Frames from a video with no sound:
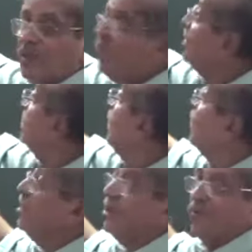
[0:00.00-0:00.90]
For
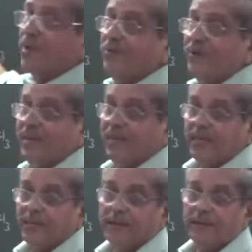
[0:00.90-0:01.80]
example, 1-butane.
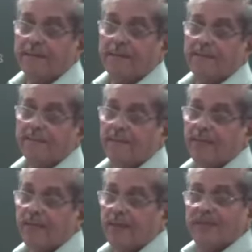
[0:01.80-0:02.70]

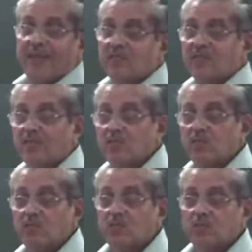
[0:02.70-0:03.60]
The answer
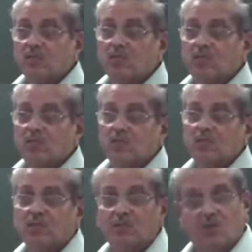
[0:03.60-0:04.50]
is
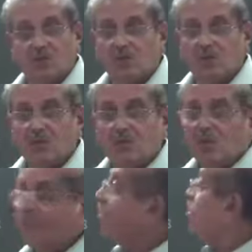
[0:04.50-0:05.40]
no.
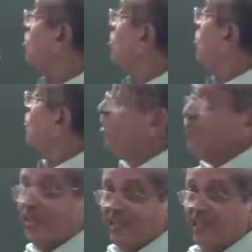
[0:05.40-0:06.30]
Because even if
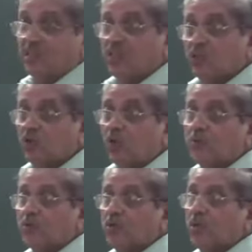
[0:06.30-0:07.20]
you interchange the
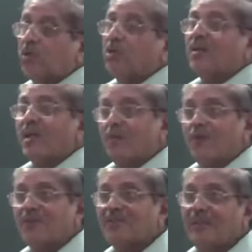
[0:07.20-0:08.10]
groups, the
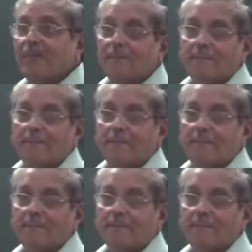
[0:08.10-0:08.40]
compound is same.